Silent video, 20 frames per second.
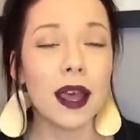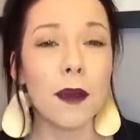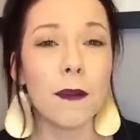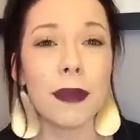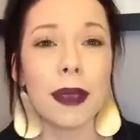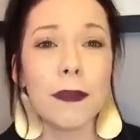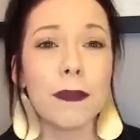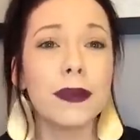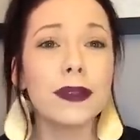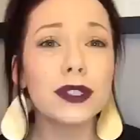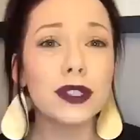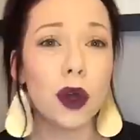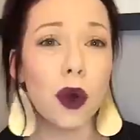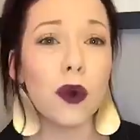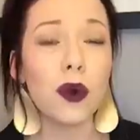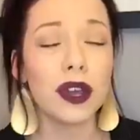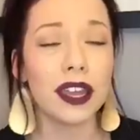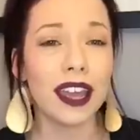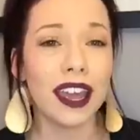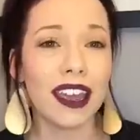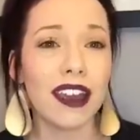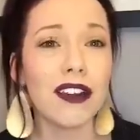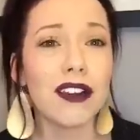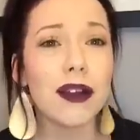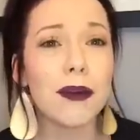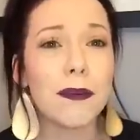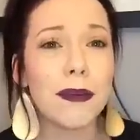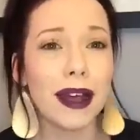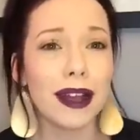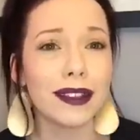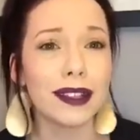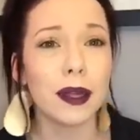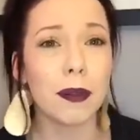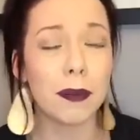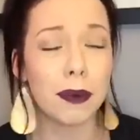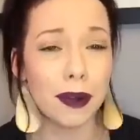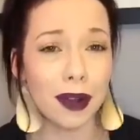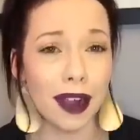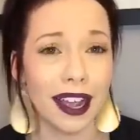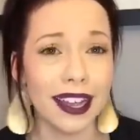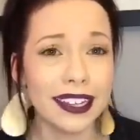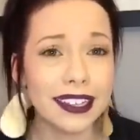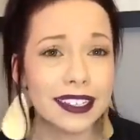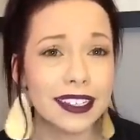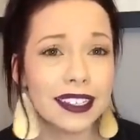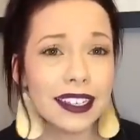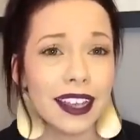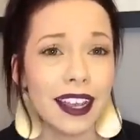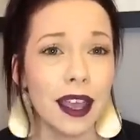People don't care about the price